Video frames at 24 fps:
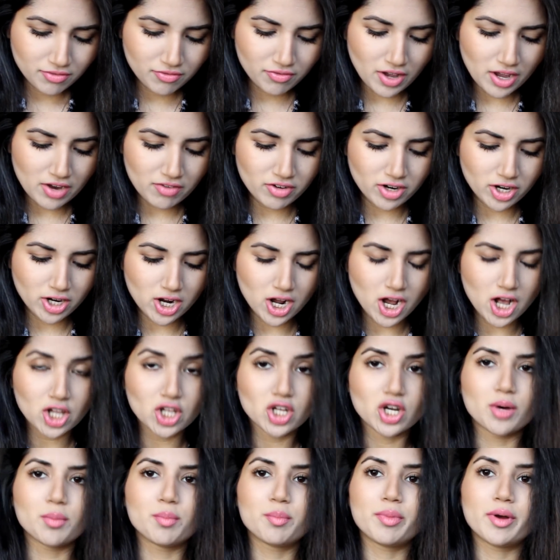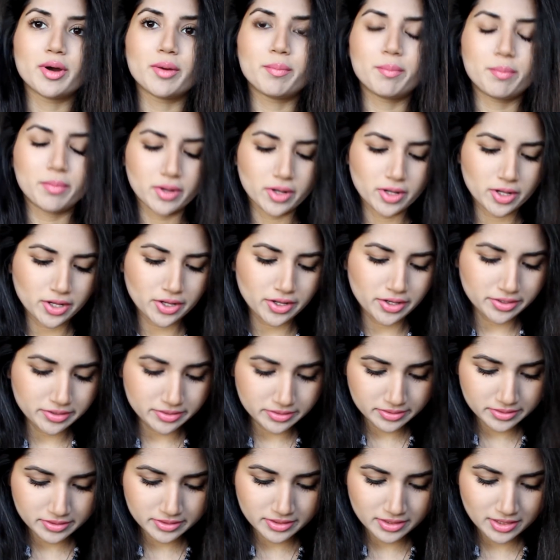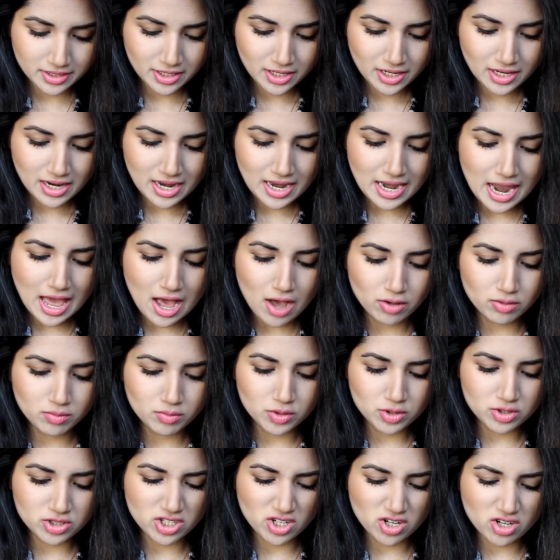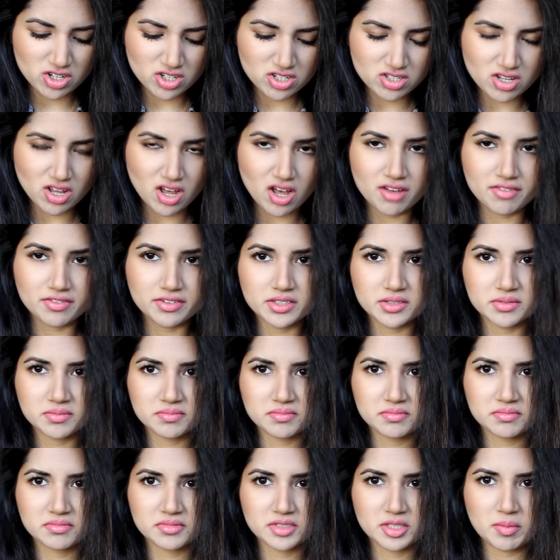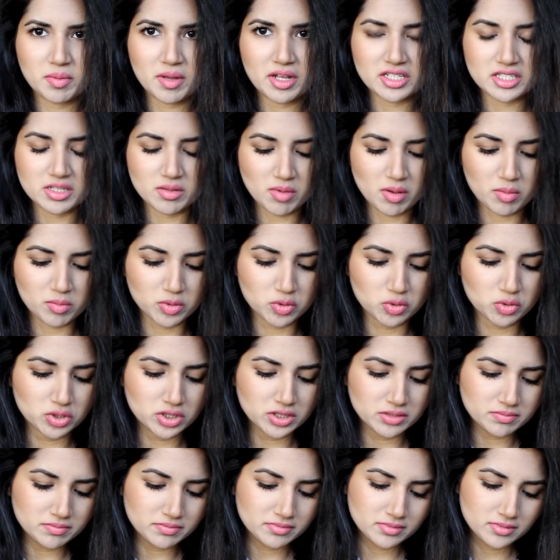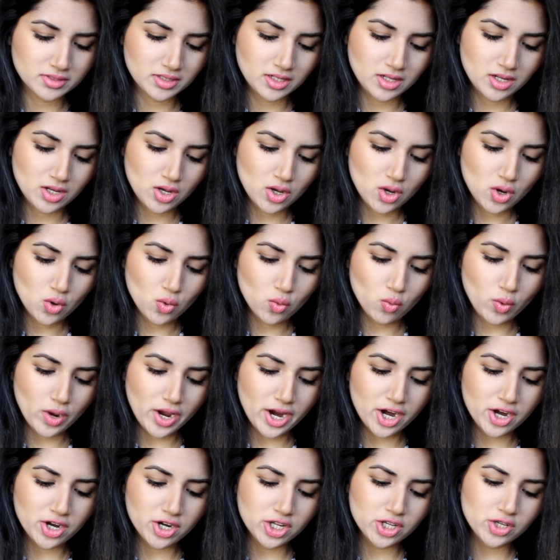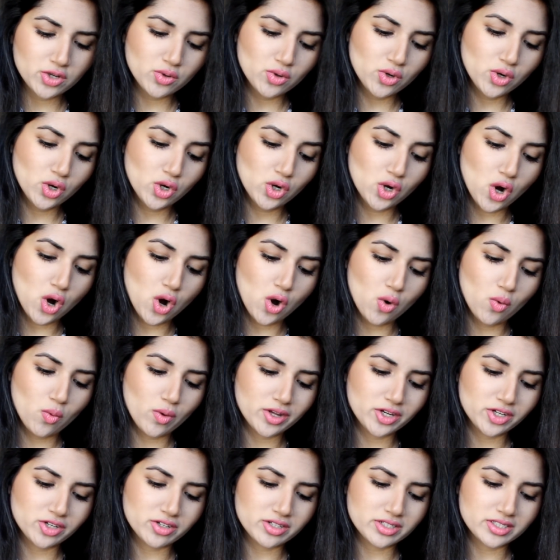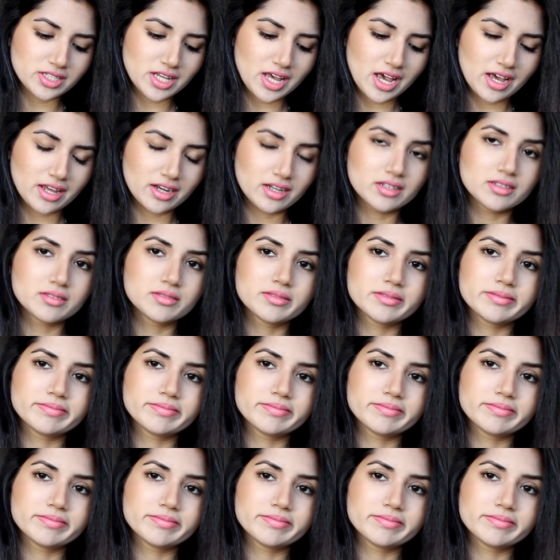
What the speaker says: Favorite color? Purple. Loud music or soft? Depends on my mood. Where do you go when you're sad?